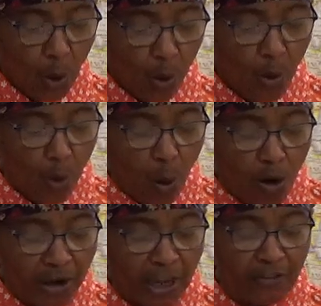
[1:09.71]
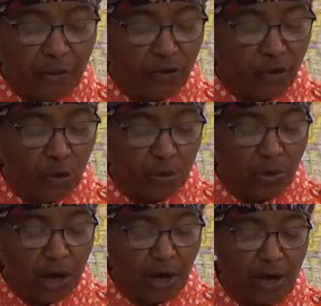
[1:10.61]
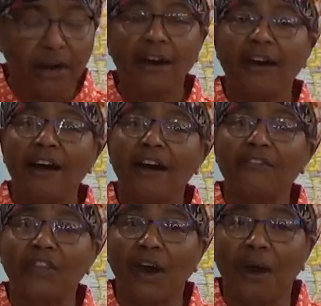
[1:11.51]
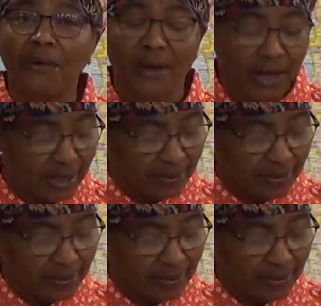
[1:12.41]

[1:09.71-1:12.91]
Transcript: who walk in the Torah of Yahweh.